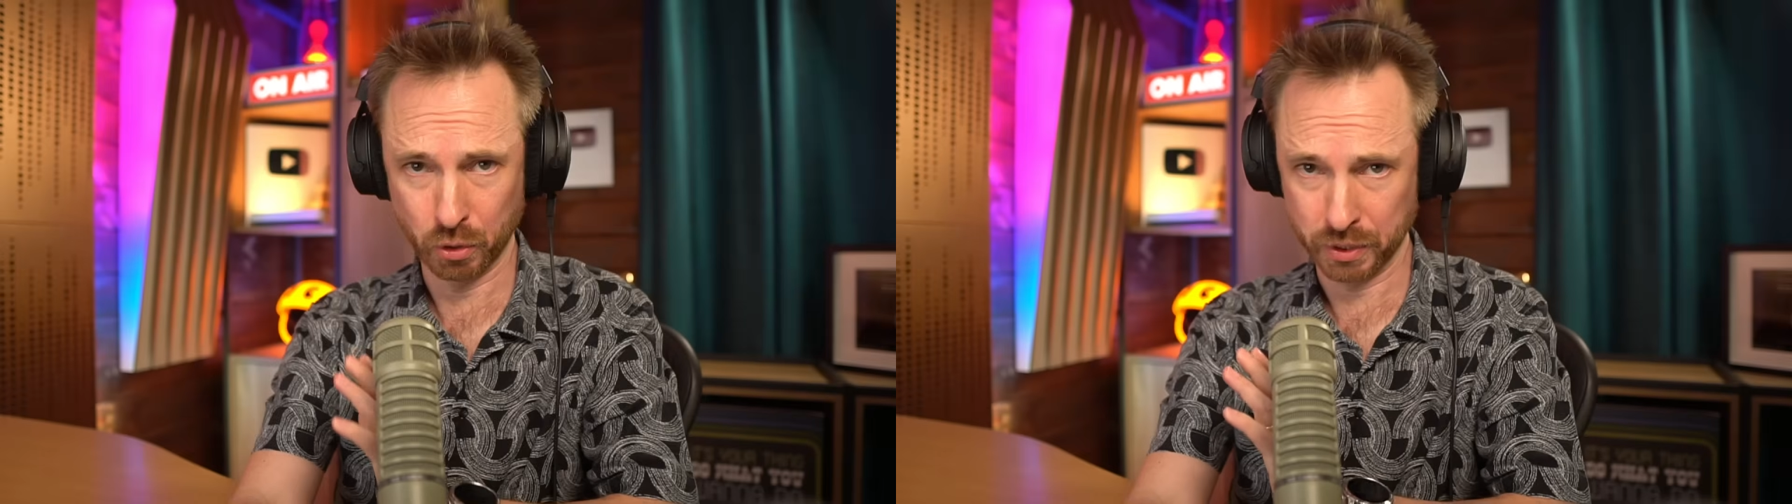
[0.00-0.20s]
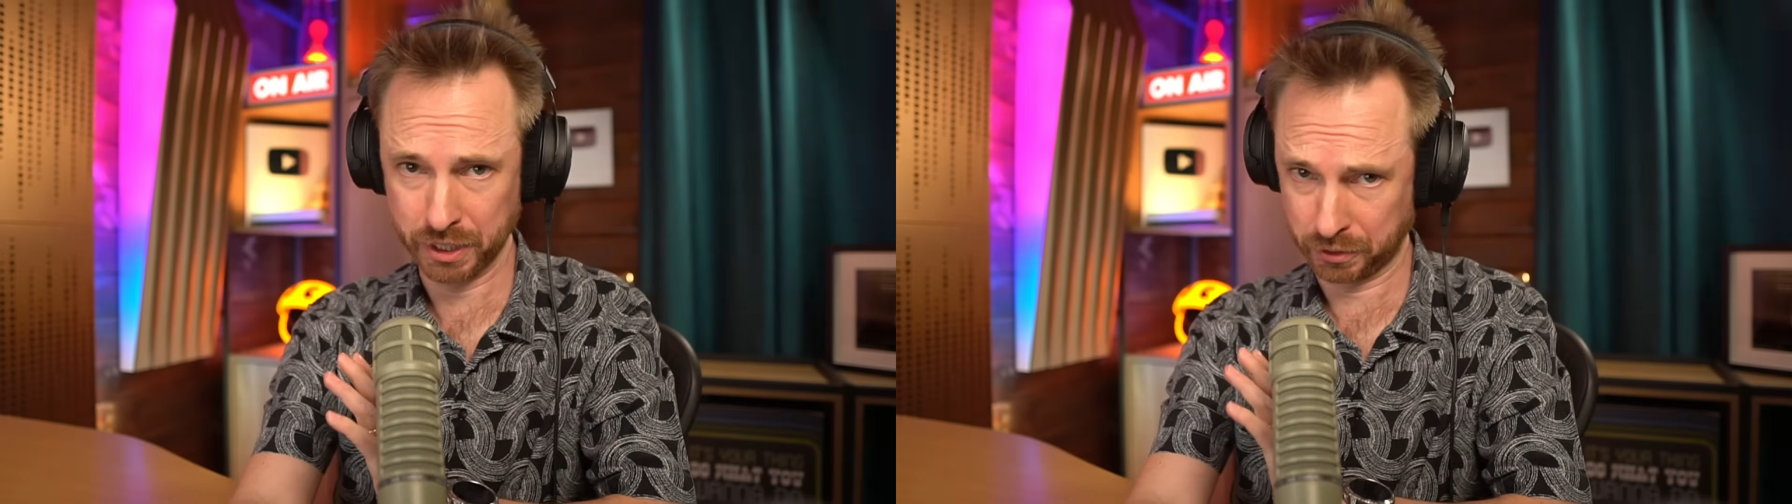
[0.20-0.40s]
And
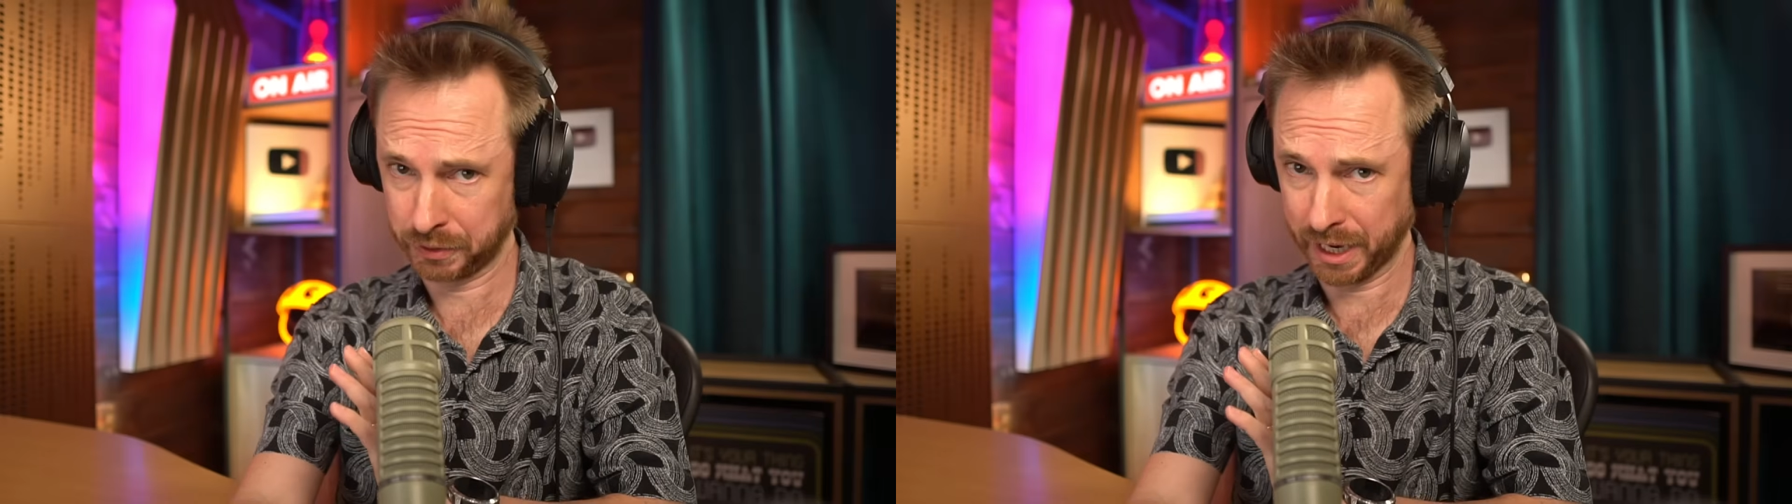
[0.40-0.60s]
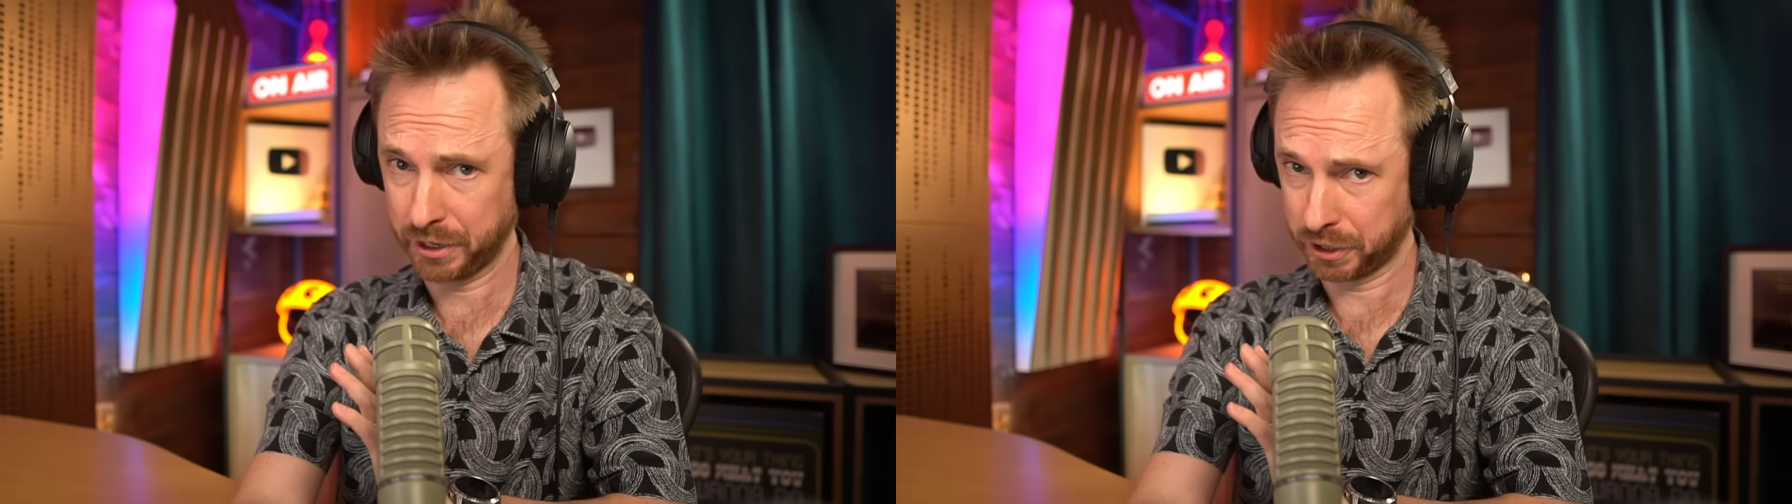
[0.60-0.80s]
of course, this
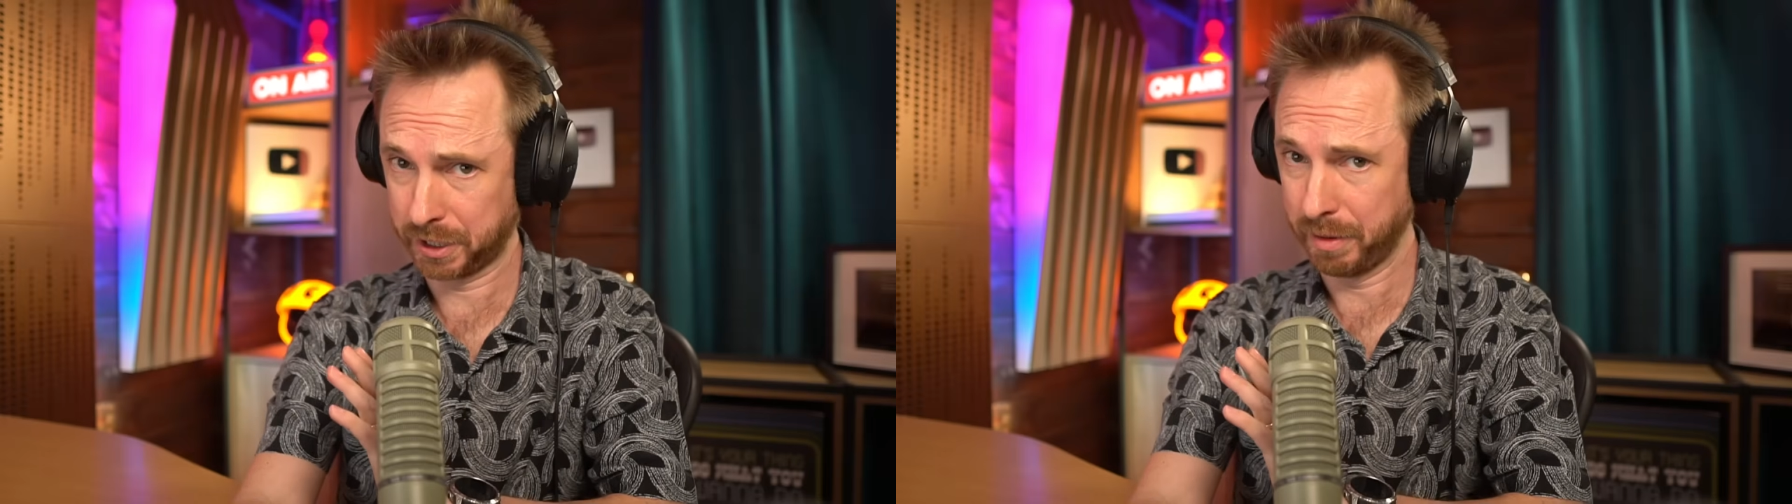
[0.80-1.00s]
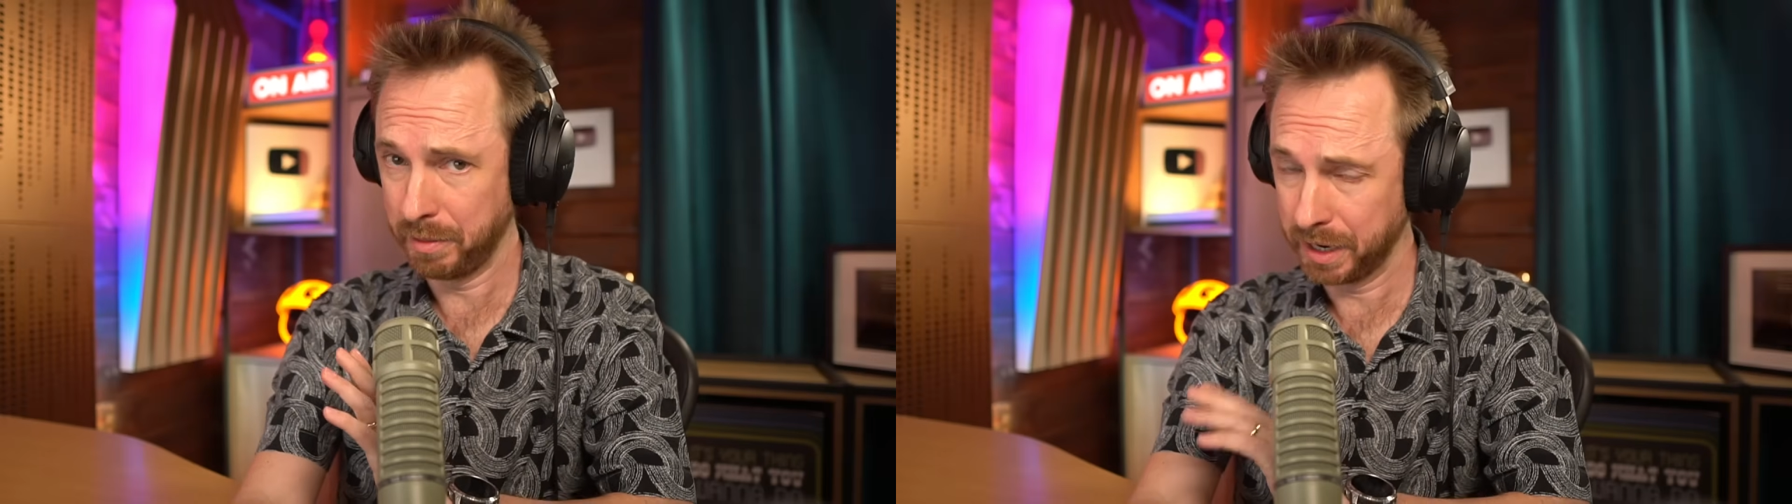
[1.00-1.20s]
will take
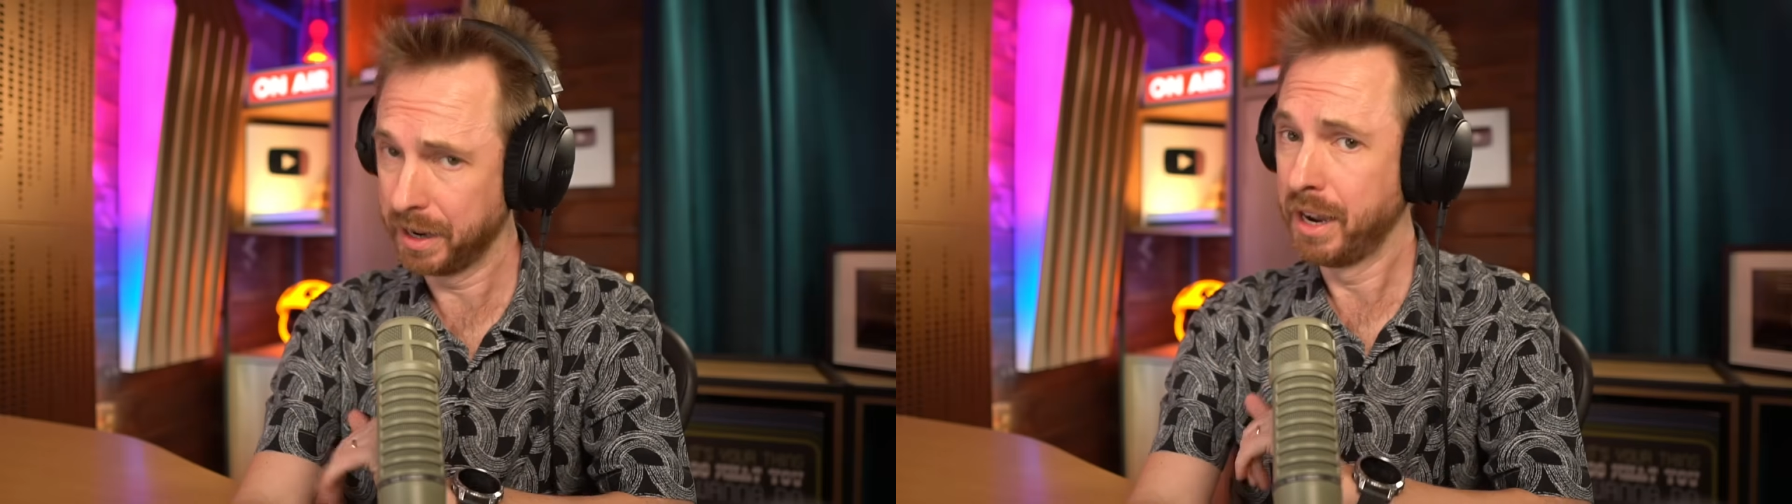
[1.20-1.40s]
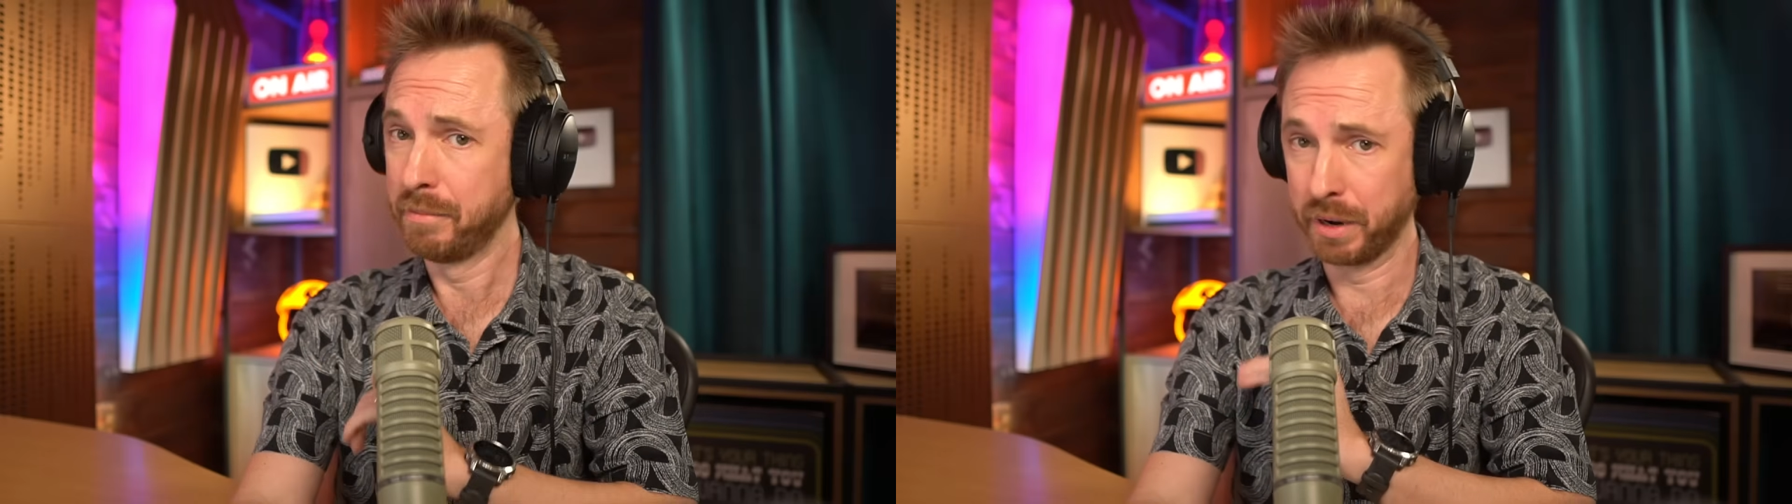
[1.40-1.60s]
just a moment,